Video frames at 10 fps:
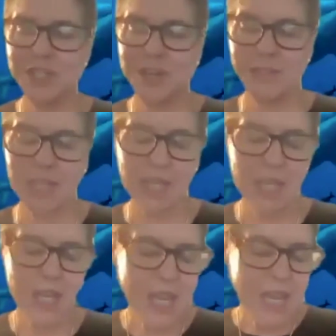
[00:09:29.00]
and
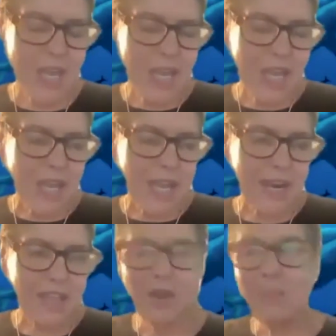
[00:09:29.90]
everything and
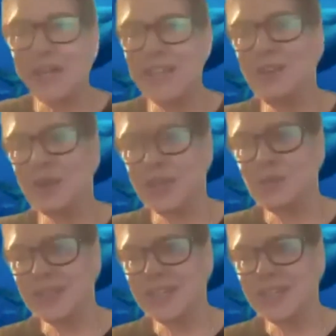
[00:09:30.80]
I thought, but you know, it's really,